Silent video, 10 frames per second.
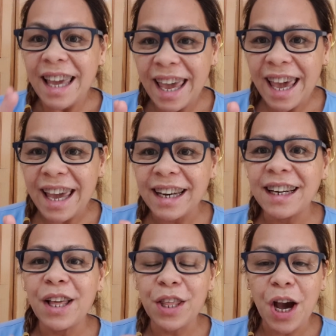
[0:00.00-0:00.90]

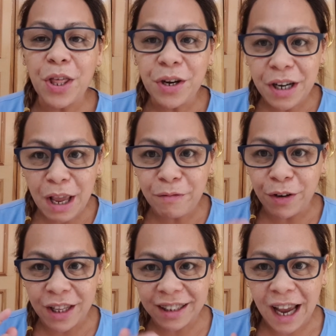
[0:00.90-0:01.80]
And the other name
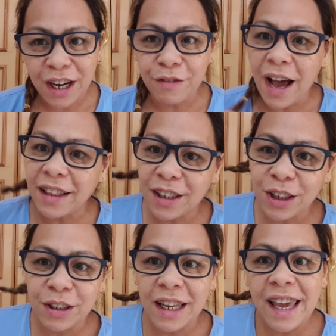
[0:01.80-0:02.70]
for that kind of
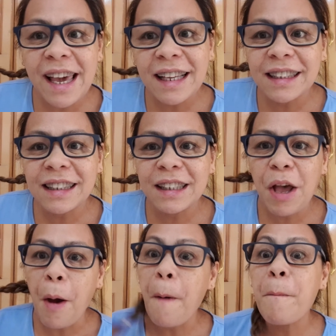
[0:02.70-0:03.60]
attitude is
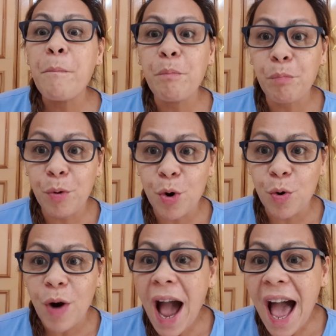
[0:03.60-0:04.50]

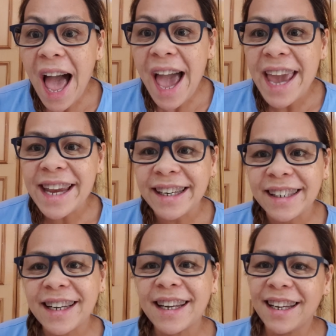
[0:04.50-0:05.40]

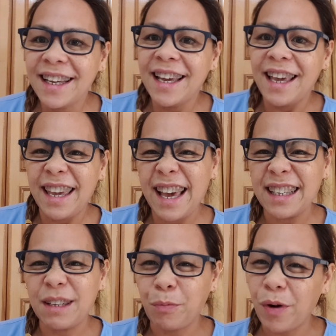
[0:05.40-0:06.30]
pride.
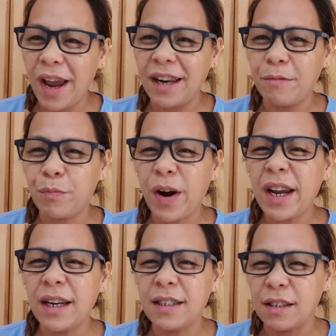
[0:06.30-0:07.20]
Yes, pride.
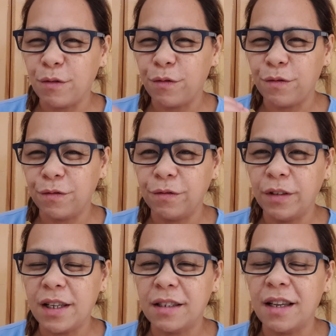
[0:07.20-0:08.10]
Pride is
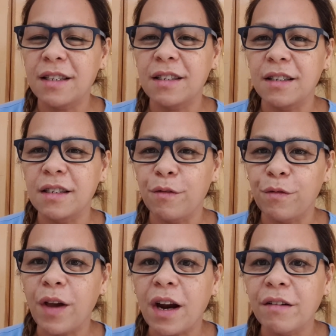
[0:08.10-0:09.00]
a
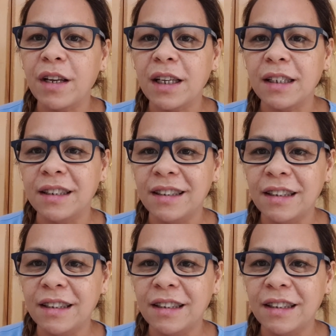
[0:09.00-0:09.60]
very